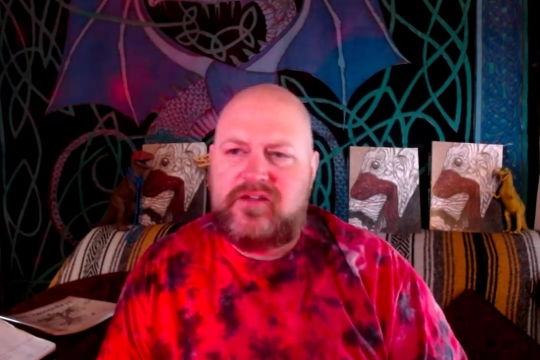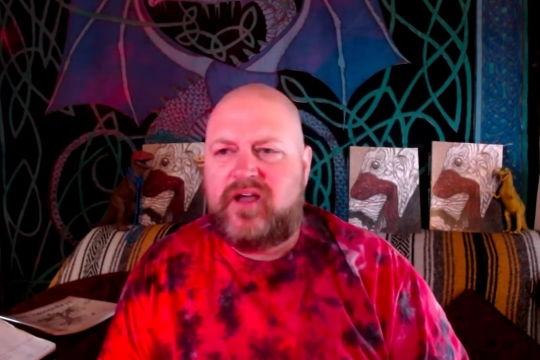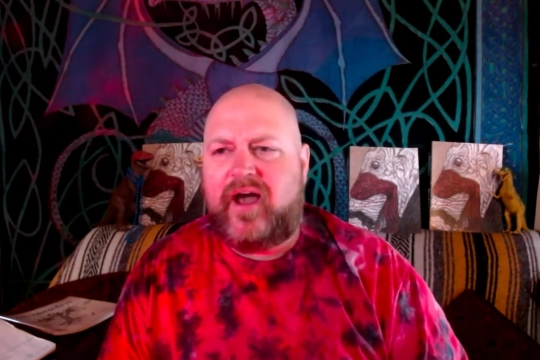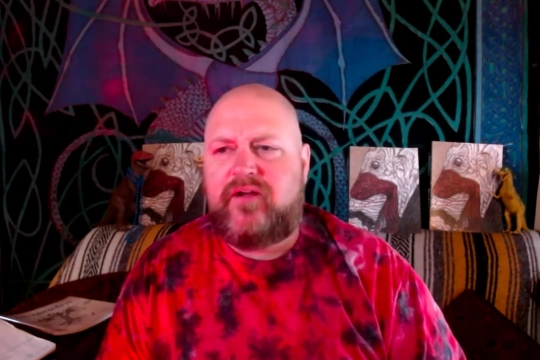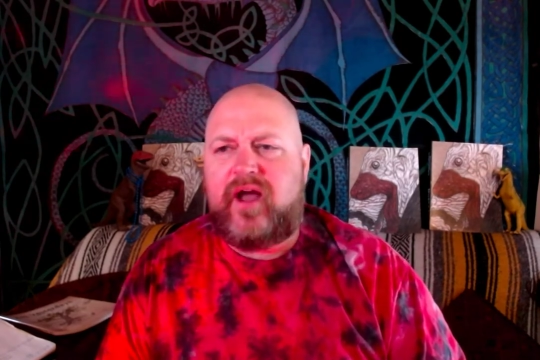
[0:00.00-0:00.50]

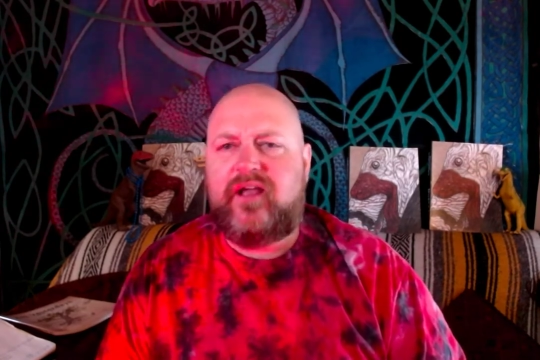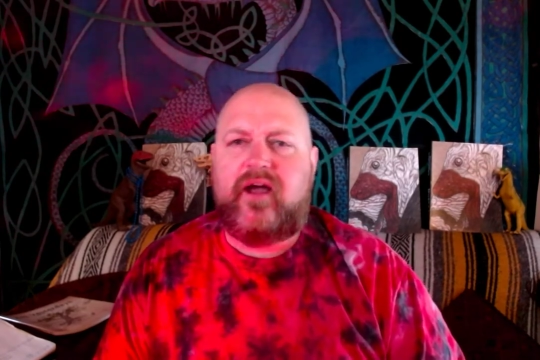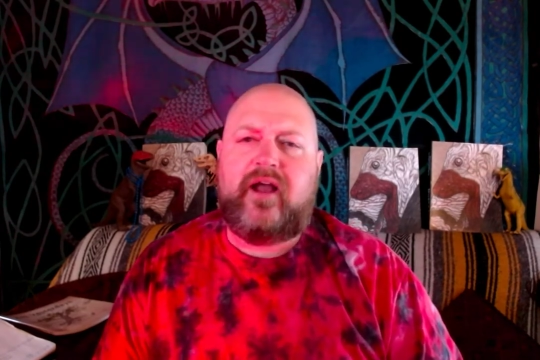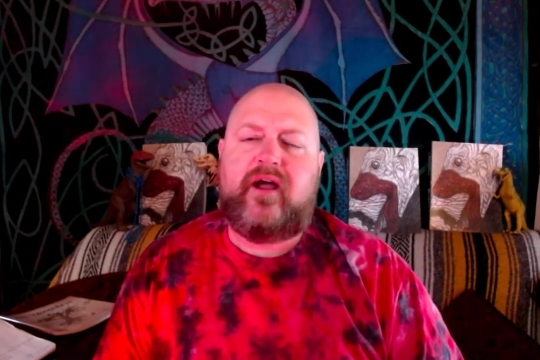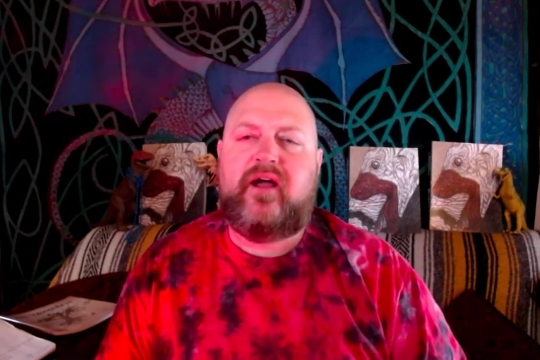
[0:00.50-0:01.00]
I,
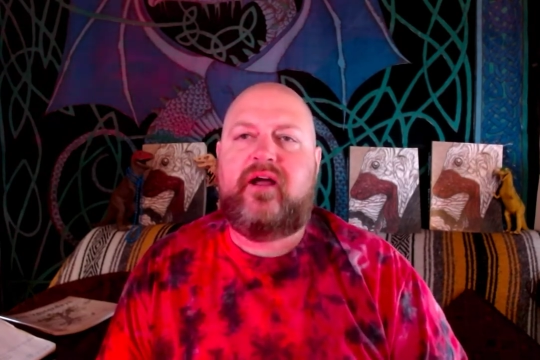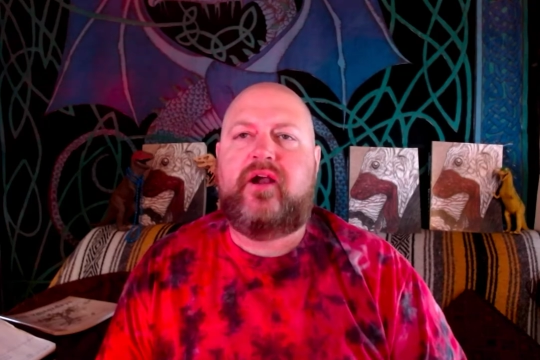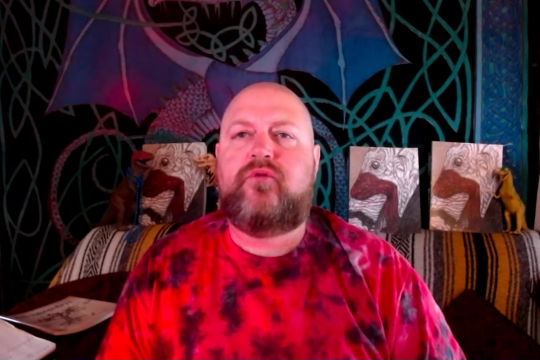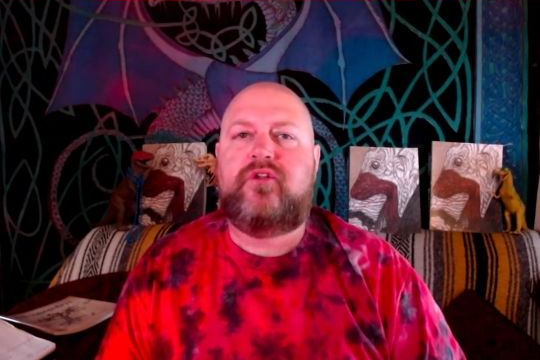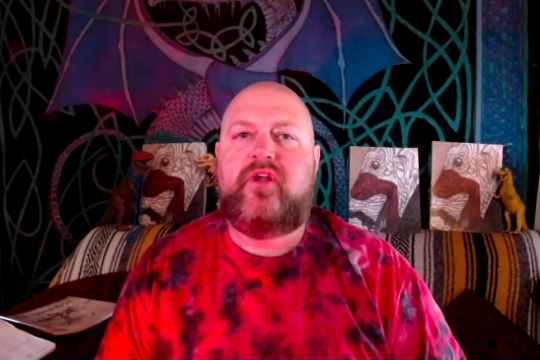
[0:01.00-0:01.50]
I, I
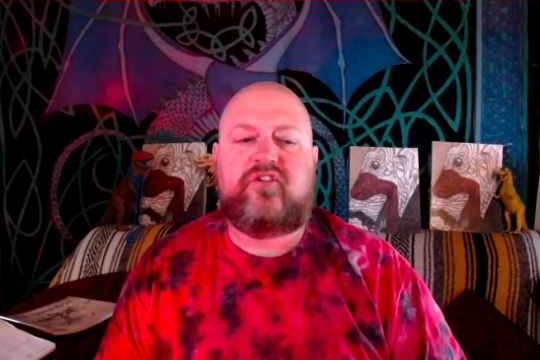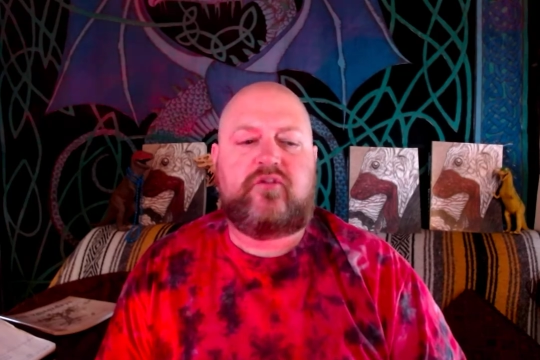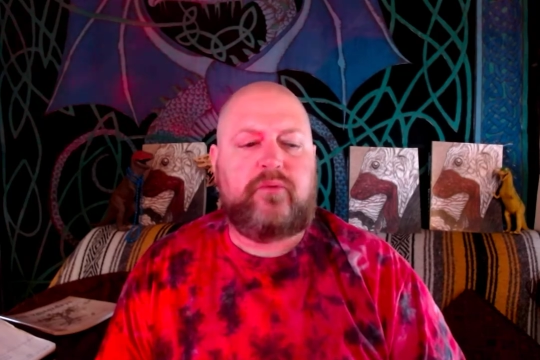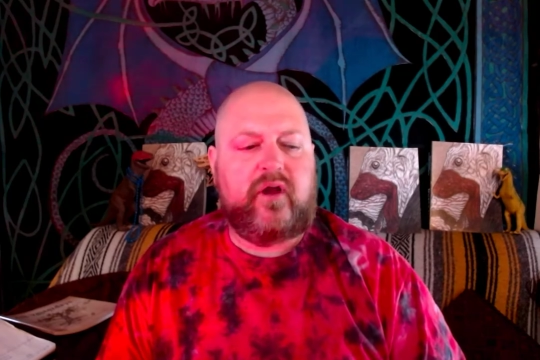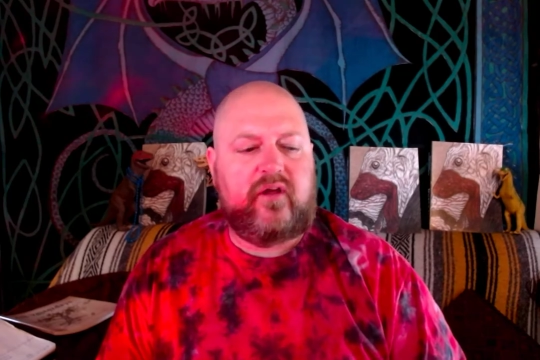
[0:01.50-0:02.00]
don't really
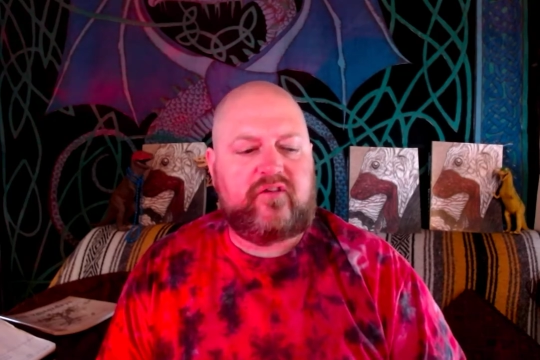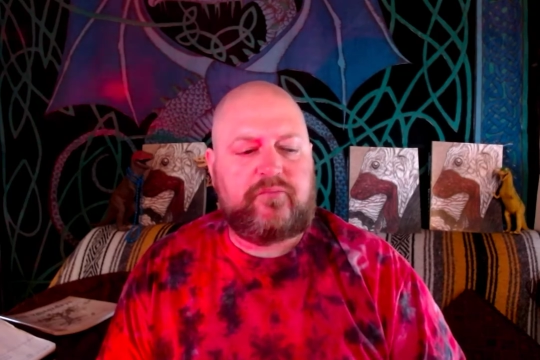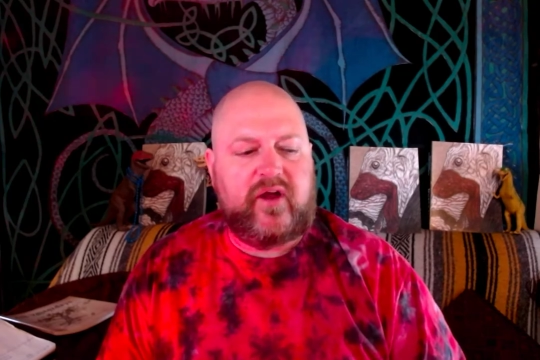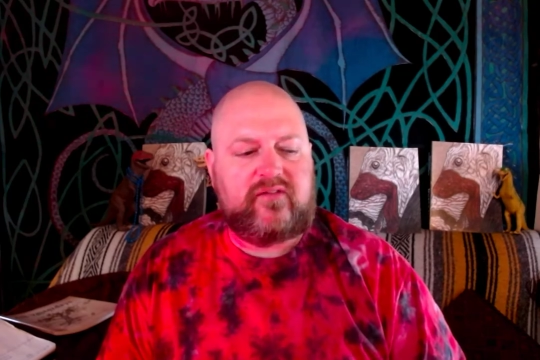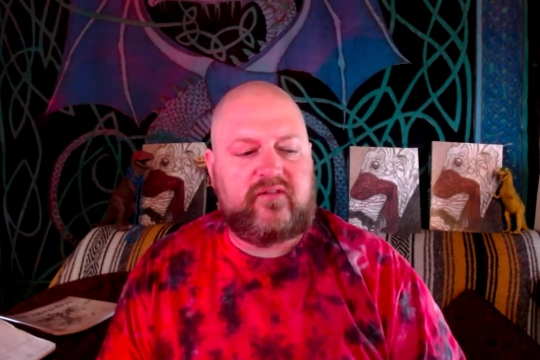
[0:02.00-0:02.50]

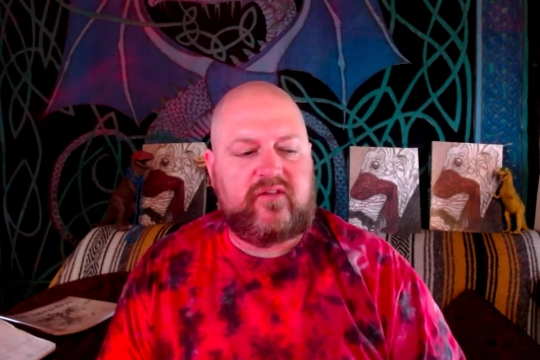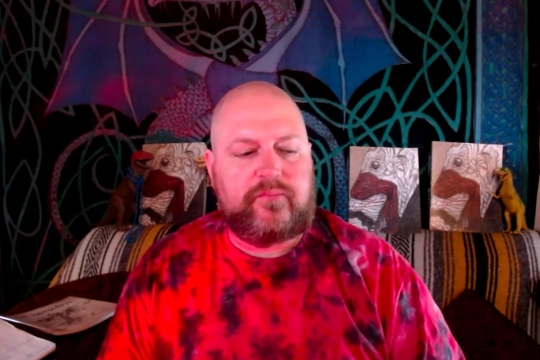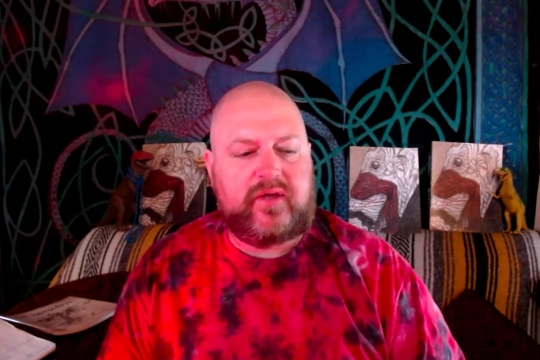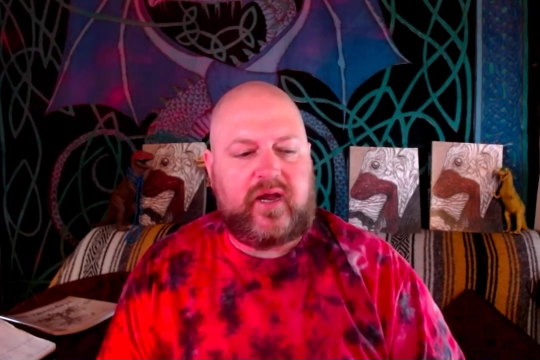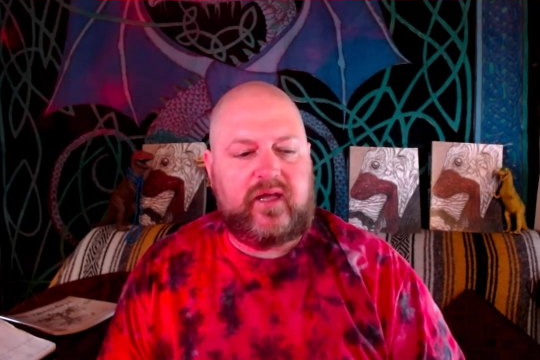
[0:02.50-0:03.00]
express this,
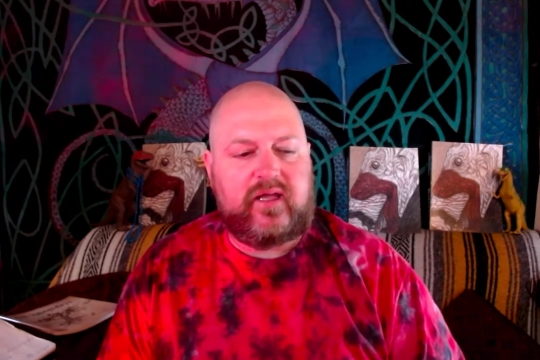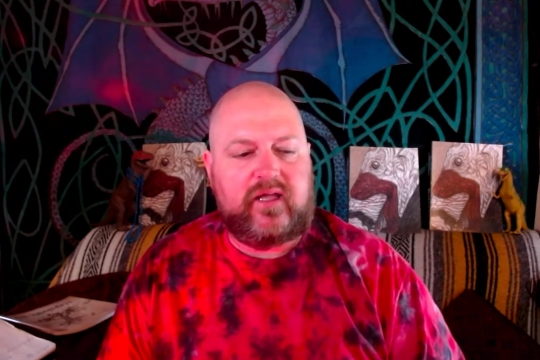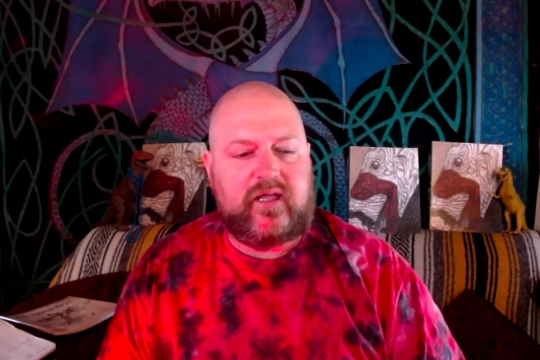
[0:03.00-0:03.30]
but I